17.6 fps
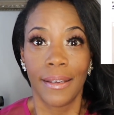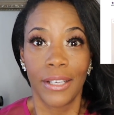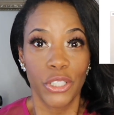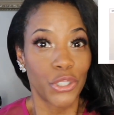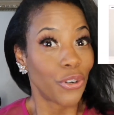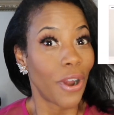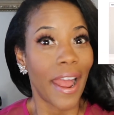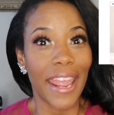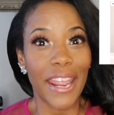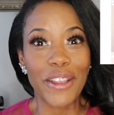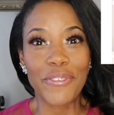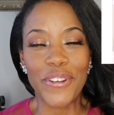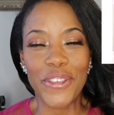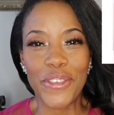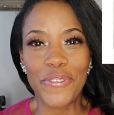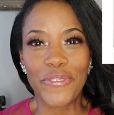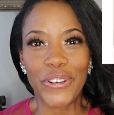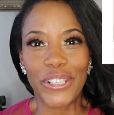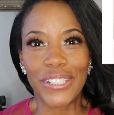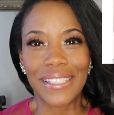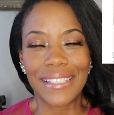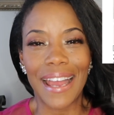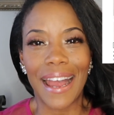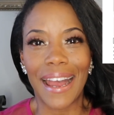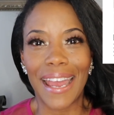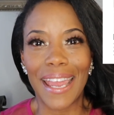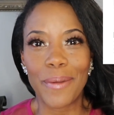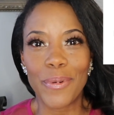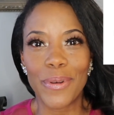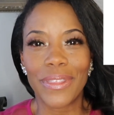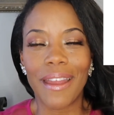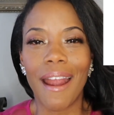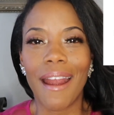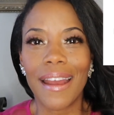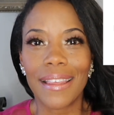trying for the first time
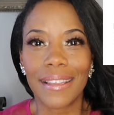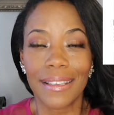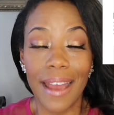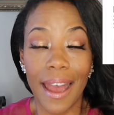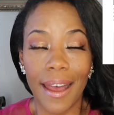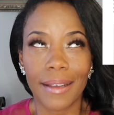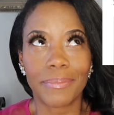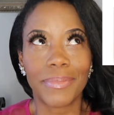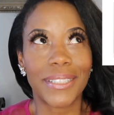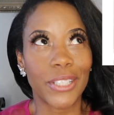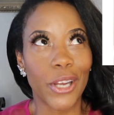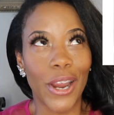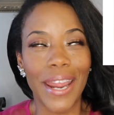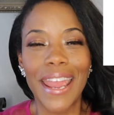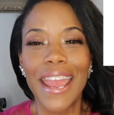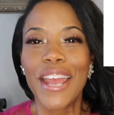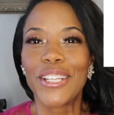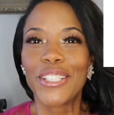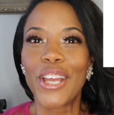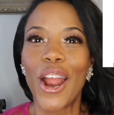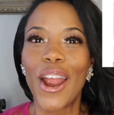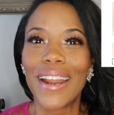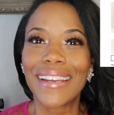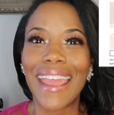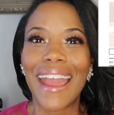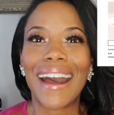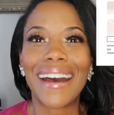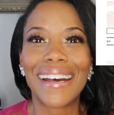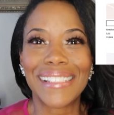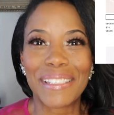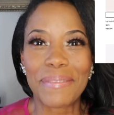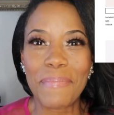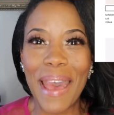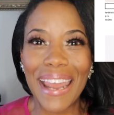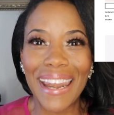with Tarte
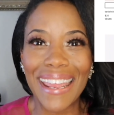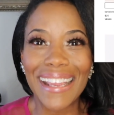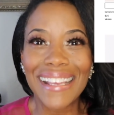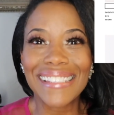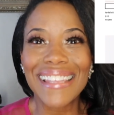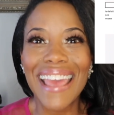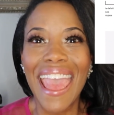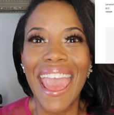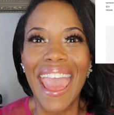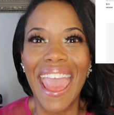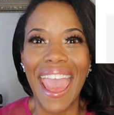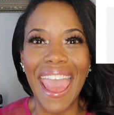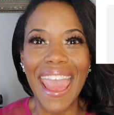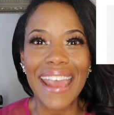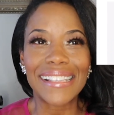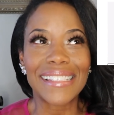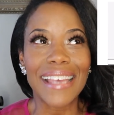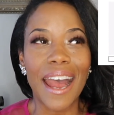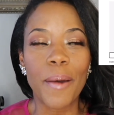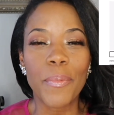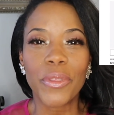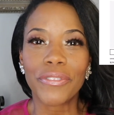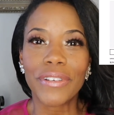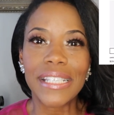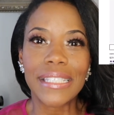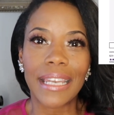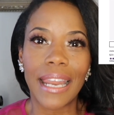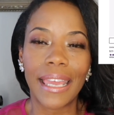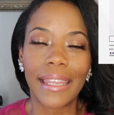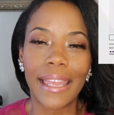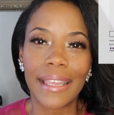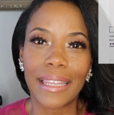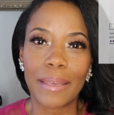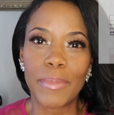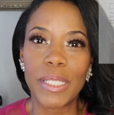Cosmetics. And the reason I
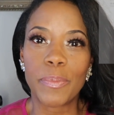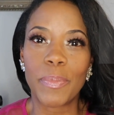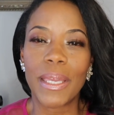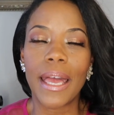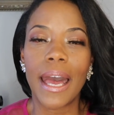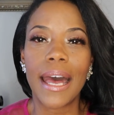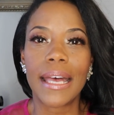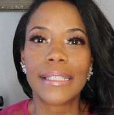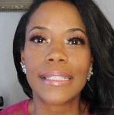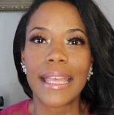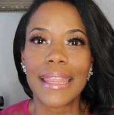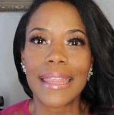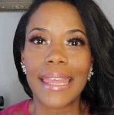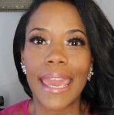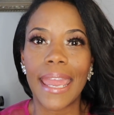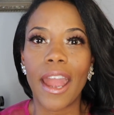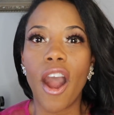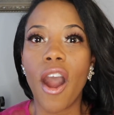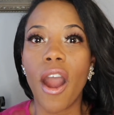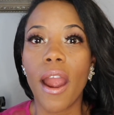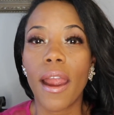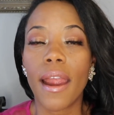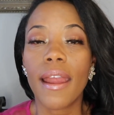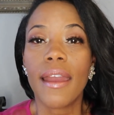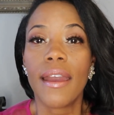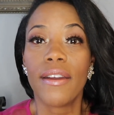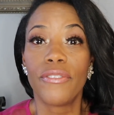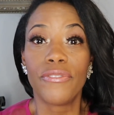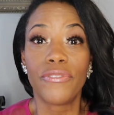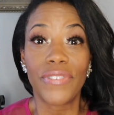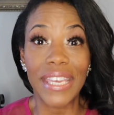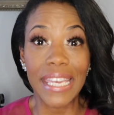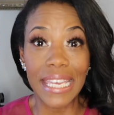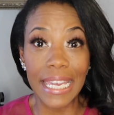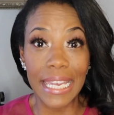like them is because they are
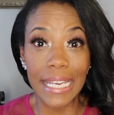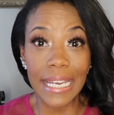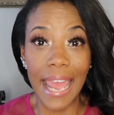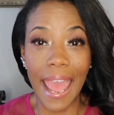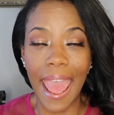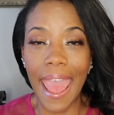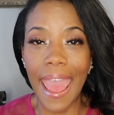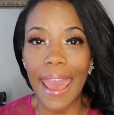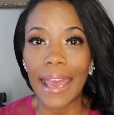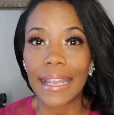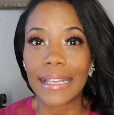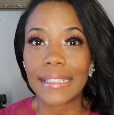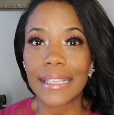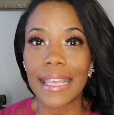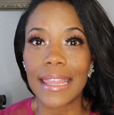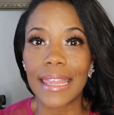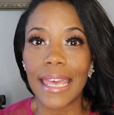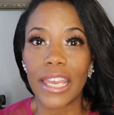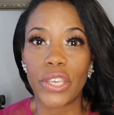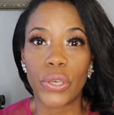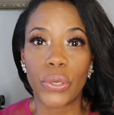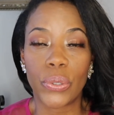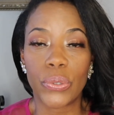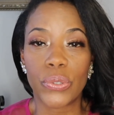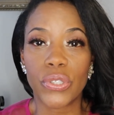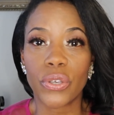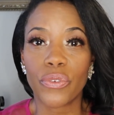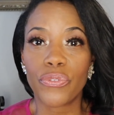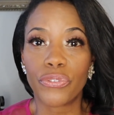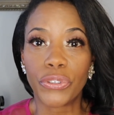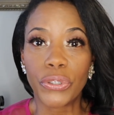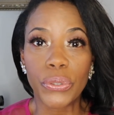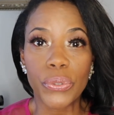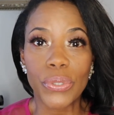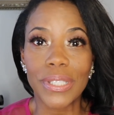vegan and they use
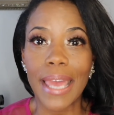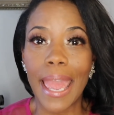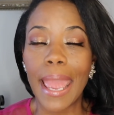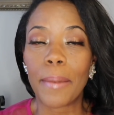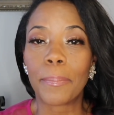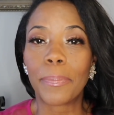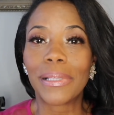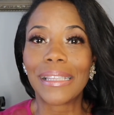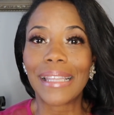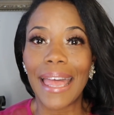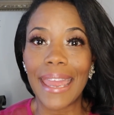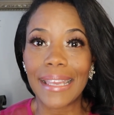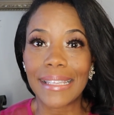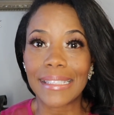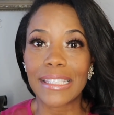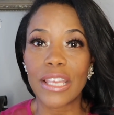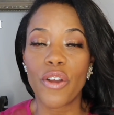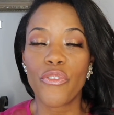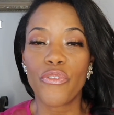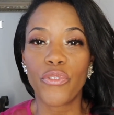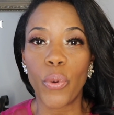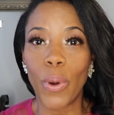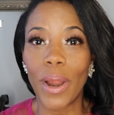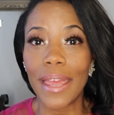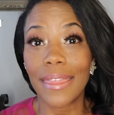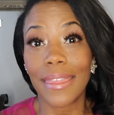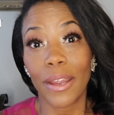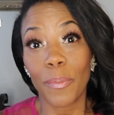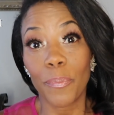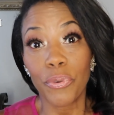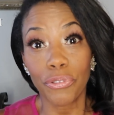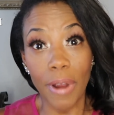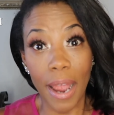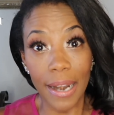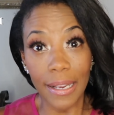fruits and plants for their
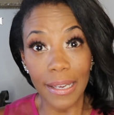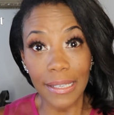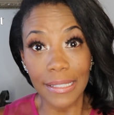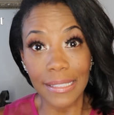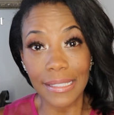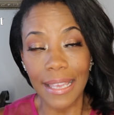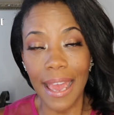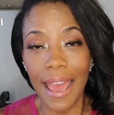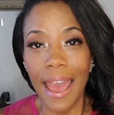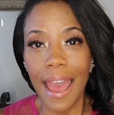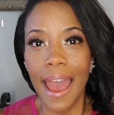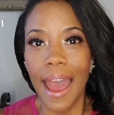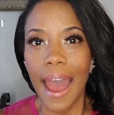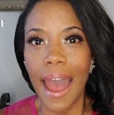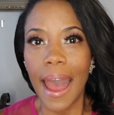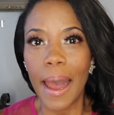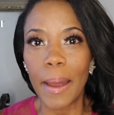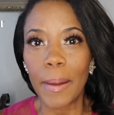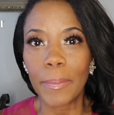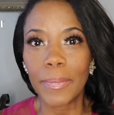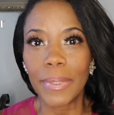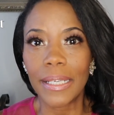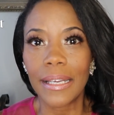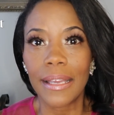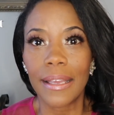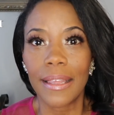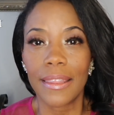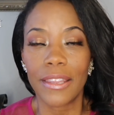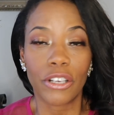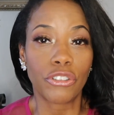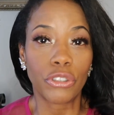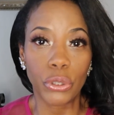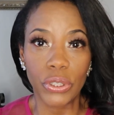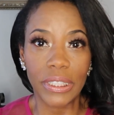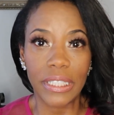products. They're
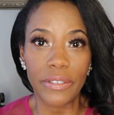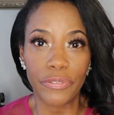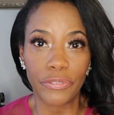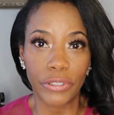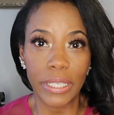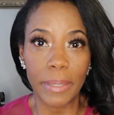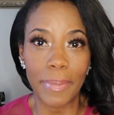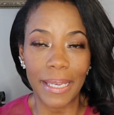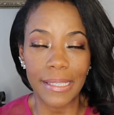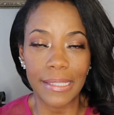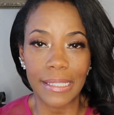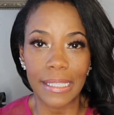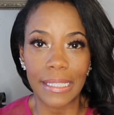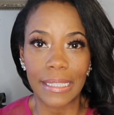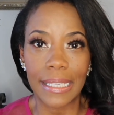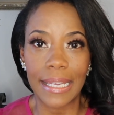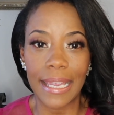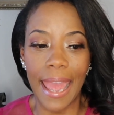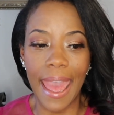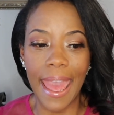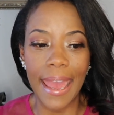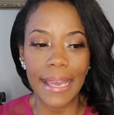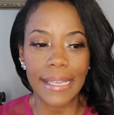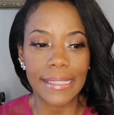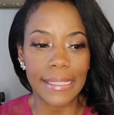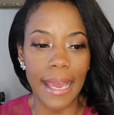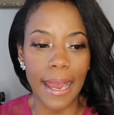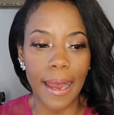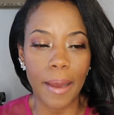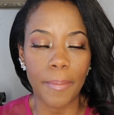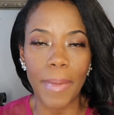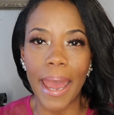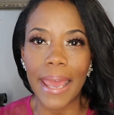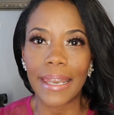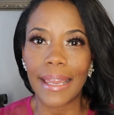cruelty-free, basically, and
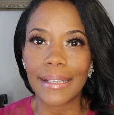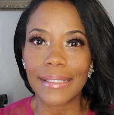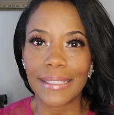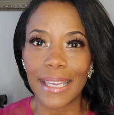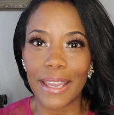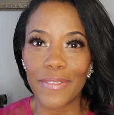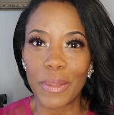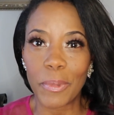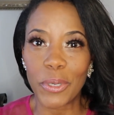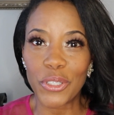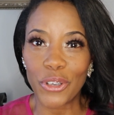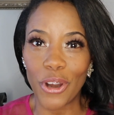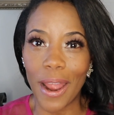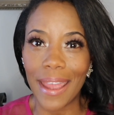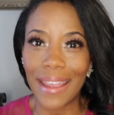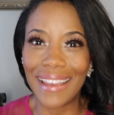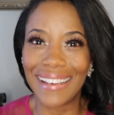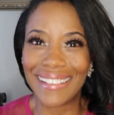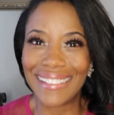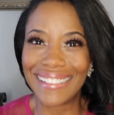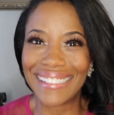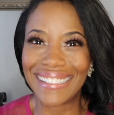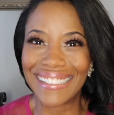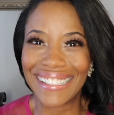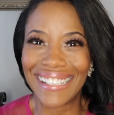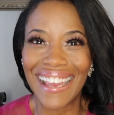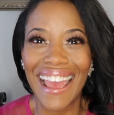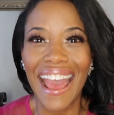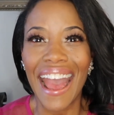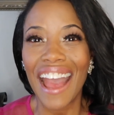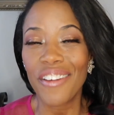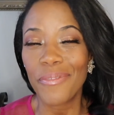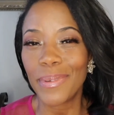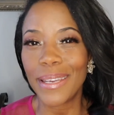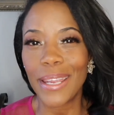I'd like to give them a try.
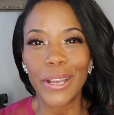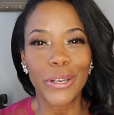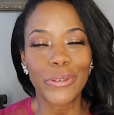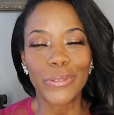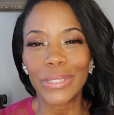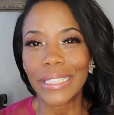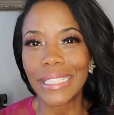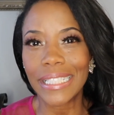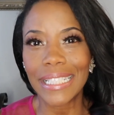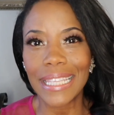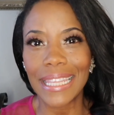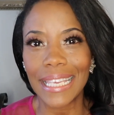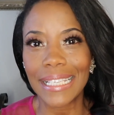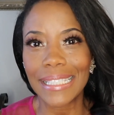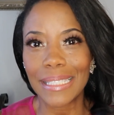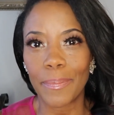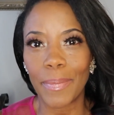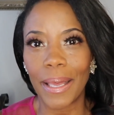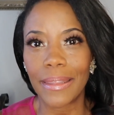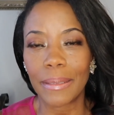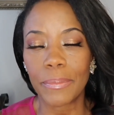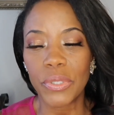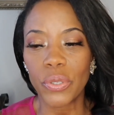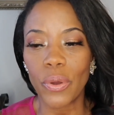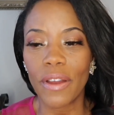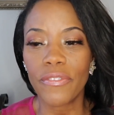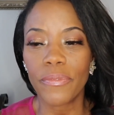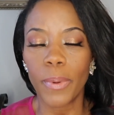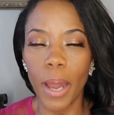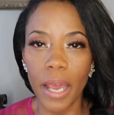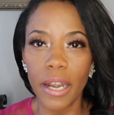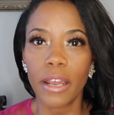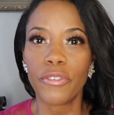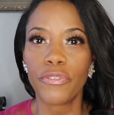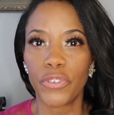I've been hearing really good things about them, so I've
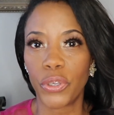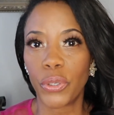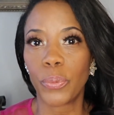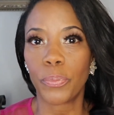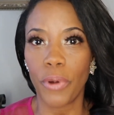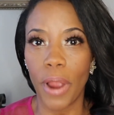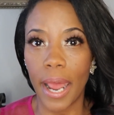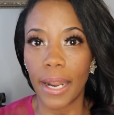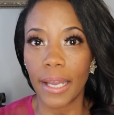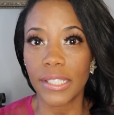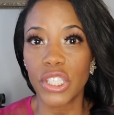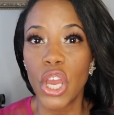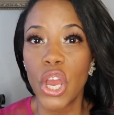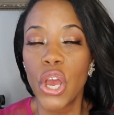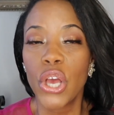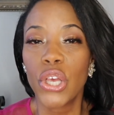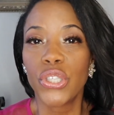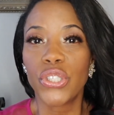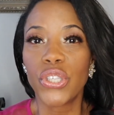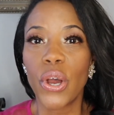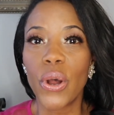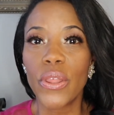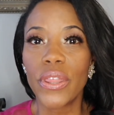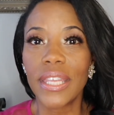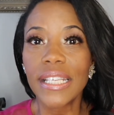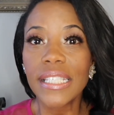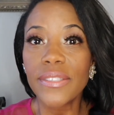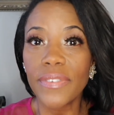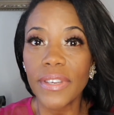bought a few products. So this